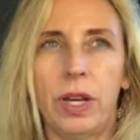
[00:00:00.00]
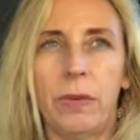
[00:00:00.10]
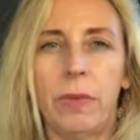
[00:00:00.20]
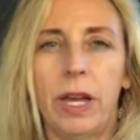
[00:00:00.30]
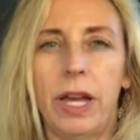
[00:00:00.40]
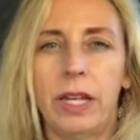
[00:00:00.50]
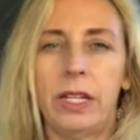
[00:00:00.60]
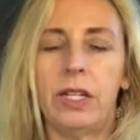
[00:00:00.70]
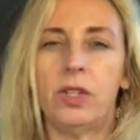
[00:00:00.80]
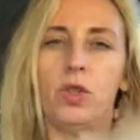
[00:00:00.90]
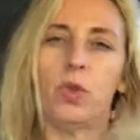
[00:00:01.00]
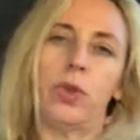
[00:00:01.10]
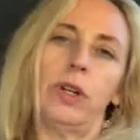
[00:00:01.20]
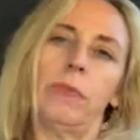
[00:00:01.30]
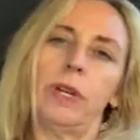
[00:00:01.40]
I'm headed
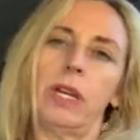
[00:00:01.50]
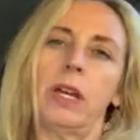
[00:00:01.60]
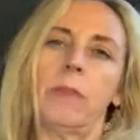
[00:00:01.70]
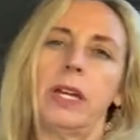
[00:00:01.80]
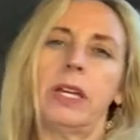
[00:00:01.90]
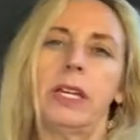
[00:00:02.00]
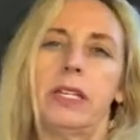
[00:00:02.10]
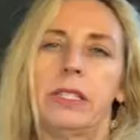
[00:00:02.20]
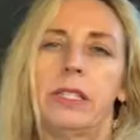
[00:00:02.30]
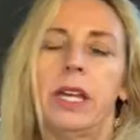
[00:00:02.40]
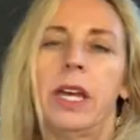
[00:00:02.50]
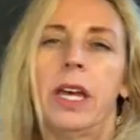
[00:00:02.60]
toward picking up my kids.